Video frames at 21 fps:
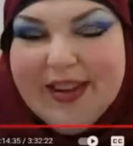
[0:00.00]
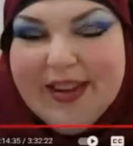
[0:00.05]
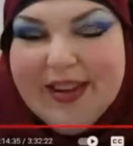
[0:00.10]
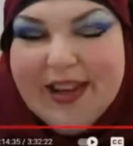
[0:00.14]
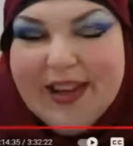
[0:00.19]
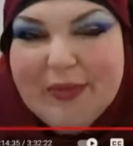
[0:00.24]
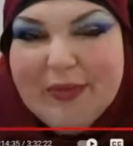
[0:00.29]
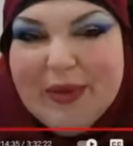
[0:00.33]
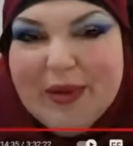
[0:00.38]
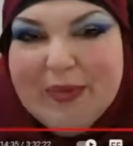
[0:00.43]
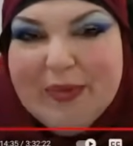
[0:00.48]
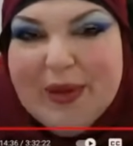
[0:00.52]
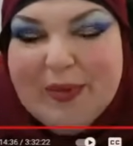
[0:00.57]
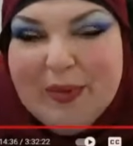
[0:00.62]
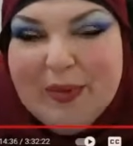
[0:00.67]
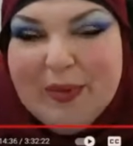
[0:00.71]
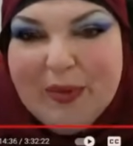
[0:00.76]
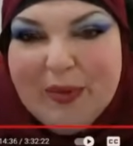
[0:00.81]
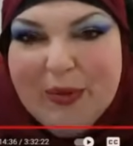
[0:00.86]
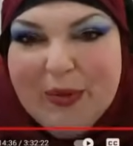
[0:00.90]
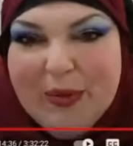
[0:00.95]
how many
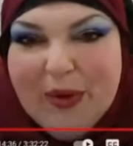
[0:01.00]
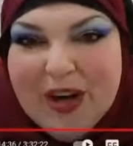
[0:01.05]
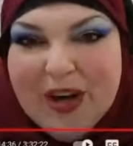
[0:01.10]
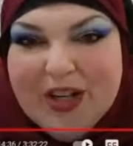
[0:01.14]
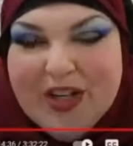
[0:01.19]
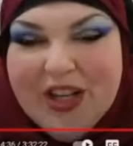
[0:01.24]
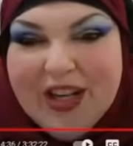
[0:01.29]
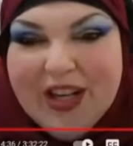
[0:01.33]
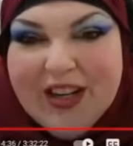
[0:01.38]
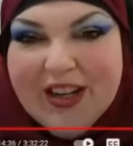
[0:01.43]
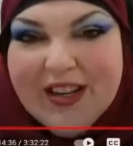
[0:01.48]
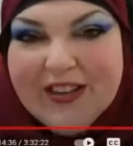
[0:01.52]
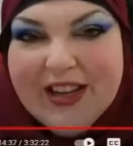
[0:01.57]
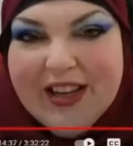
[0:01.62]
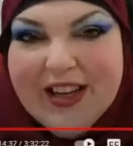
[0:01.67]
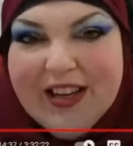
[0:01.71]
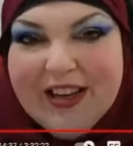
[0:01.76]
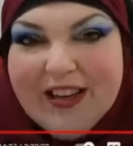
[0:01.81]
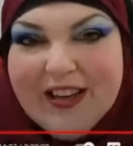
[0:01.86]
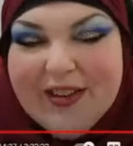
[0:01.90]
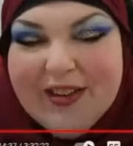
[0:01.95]
people were watching?
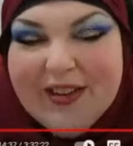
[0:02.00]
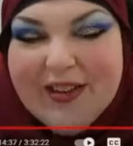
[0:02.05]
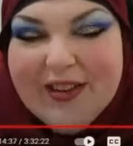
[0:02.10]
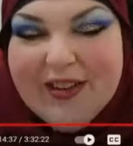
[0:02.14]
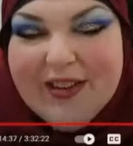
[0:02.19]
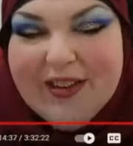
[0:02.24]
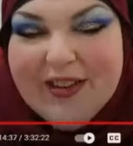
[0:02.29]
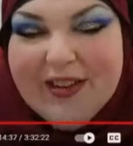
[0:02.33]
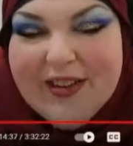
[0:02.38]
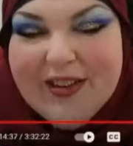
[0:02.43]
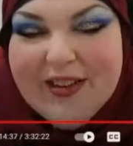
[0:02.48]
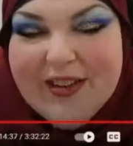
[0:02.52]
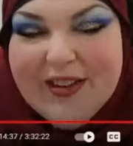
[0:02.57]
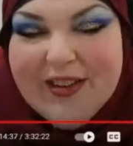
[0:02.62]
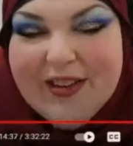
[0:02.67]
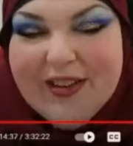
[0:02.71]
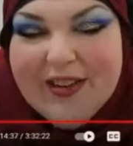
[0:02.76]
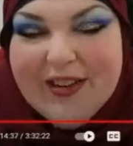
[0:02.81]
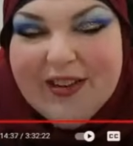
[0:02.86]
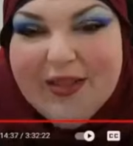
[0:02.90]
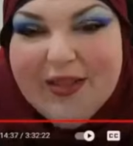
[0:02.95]
Like a lot.
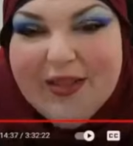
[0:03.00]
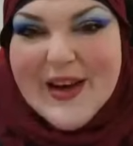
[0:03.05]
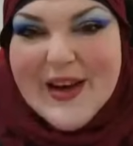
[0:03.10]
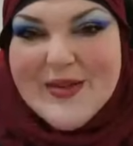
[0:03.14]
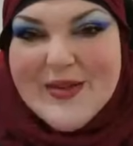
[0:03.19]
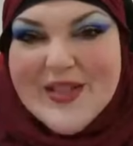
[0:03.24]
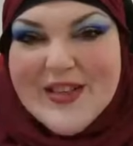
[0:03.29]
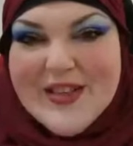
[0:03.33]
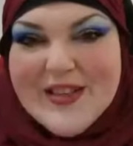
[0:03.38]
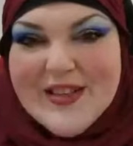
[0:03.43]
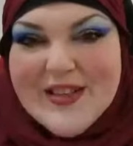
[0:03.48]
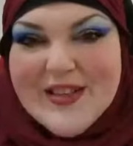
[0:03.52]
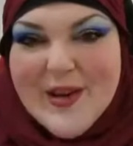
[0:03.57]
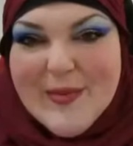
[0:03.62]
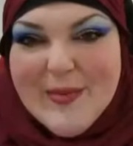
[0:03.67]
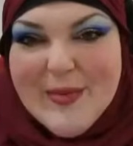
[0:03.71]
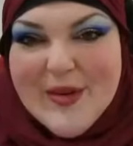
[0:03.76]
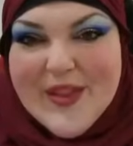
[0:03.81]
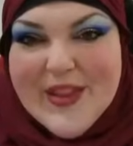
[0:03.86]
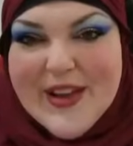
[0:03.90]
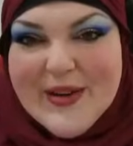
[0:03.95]
A thousand, a
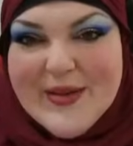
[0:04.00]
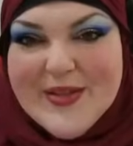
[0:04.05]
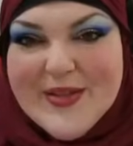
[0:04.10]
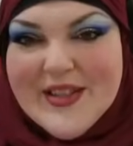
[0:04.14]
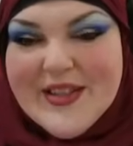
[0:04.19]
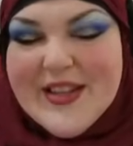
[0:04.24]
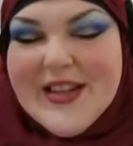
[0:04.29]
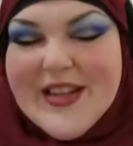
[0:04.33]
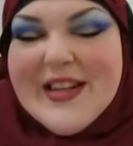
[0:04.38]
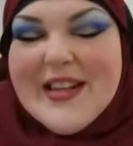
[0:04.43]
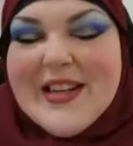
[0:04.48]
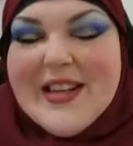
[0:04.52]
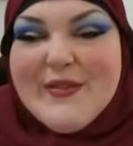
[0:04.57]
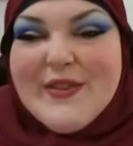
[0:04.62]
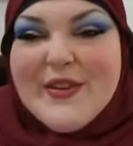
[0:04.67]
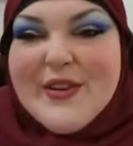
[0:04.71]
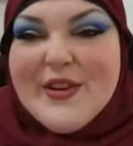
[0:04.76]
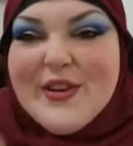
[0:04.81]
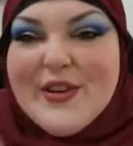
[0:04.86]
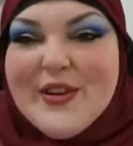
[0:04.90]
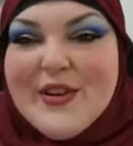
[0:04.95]
couple thousand. I didn't
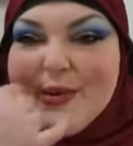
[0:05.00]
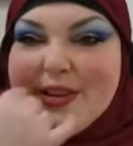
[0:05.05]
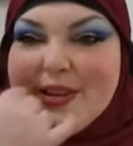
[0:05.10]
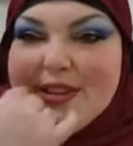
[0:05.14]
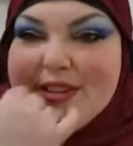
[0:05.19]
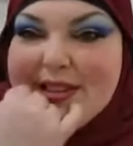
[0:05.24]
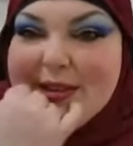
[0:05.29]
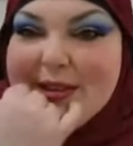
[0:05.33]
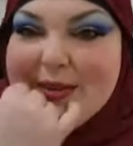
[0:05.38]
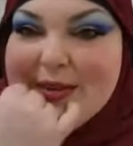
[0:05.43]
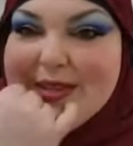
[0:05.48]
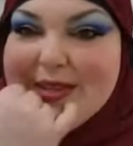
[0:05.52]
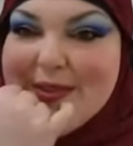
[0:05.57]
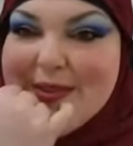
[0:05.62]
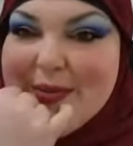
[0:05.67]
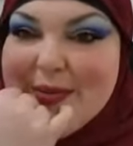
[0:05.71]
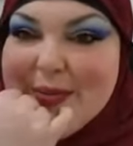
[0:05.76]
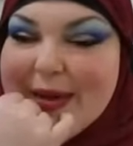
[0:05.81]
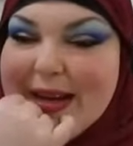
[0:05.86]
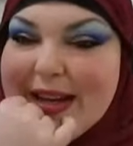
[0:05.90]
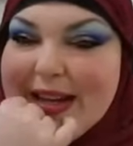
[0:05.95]
even notice. I was
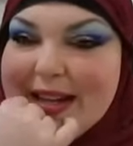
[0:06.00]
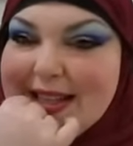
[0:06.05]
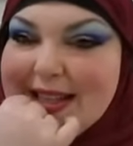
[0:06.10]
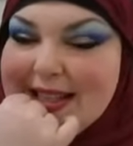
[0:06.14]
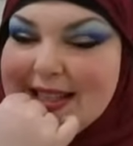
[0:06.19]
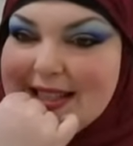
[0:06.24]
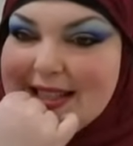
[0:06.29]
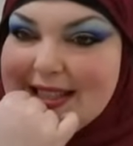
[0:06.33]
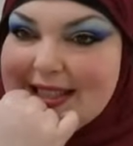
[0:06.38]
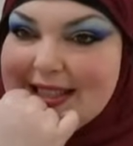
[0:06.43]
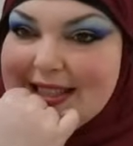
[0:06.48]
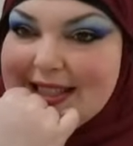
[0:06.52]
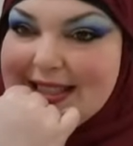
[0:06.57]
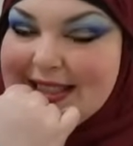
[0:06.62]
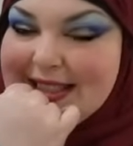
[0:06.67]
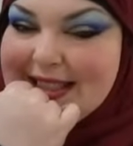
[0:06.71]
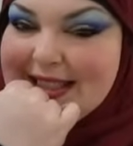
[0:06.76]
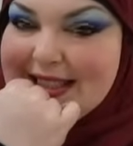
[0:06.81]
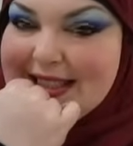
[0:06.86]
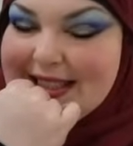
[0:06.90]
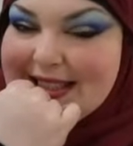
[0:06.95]
so mad.
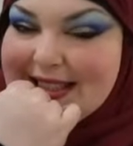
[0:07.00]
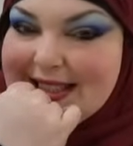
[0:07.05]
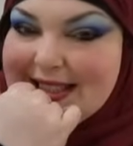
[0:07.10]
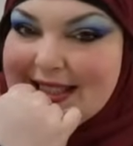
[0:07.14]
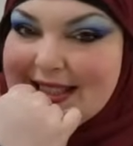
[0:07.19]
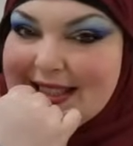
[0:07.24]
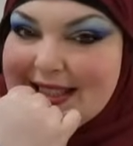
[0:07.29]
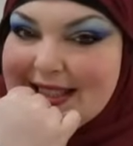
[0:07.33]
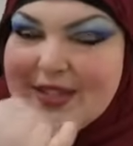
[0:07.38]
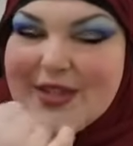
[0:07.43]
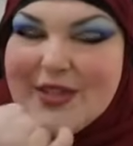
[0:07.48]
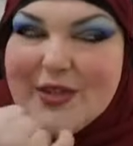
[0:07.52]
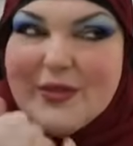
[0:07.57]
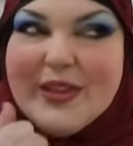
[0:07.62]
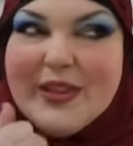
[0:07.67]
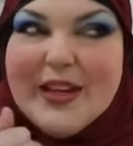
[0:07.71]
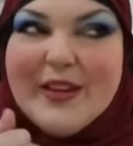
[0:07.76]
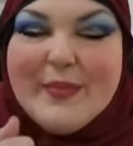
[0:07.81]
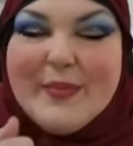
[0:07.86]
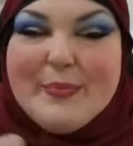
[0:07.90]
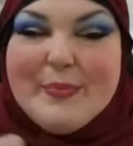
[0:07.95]
I was so
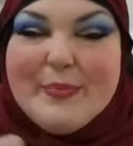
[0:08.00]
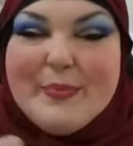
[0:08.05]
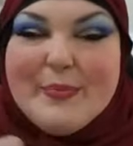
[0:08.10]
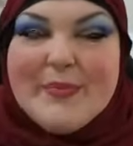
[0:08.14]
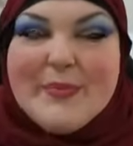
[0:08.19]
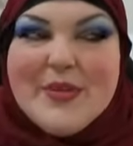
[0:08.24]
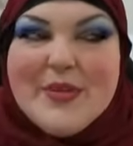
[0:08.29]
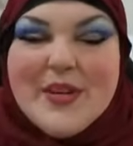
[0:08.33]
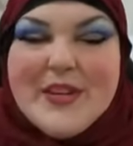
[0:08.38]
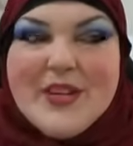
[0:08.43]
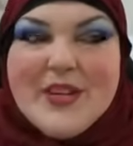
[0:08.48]
like pumped on